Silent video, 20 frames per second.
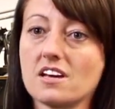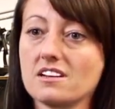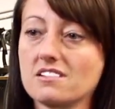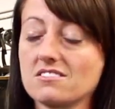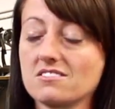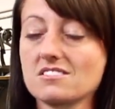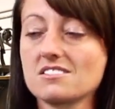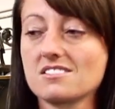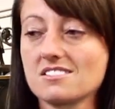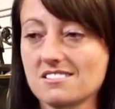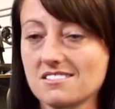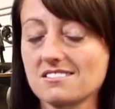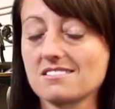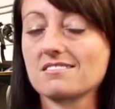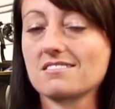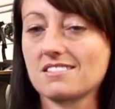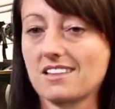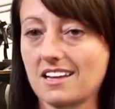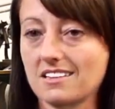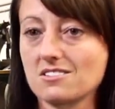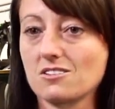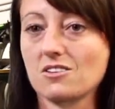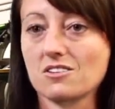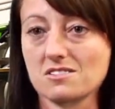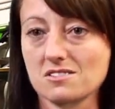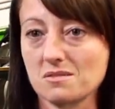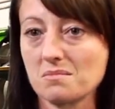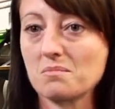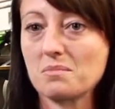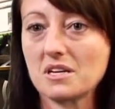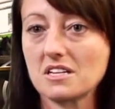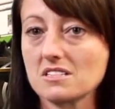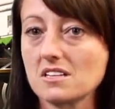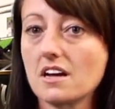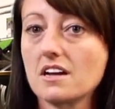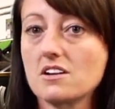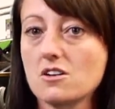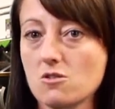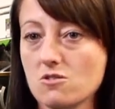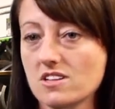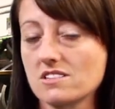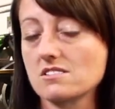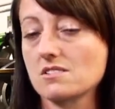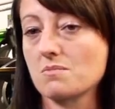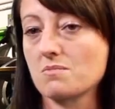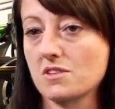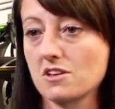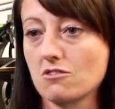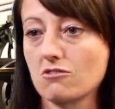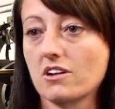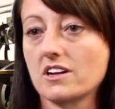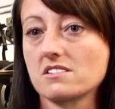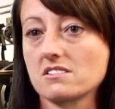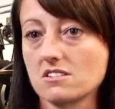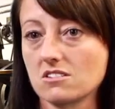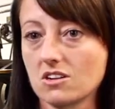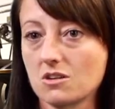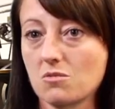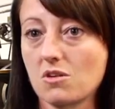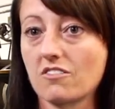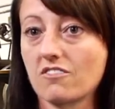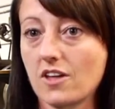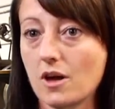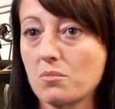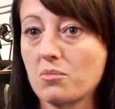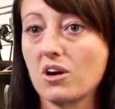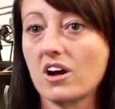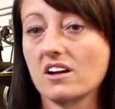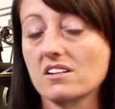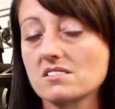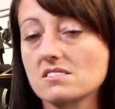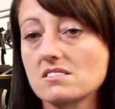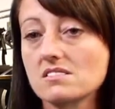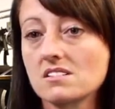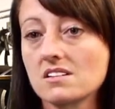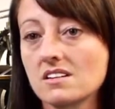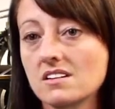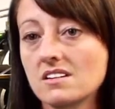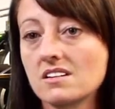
it's that's awesome because I know that something great's going to come off that press.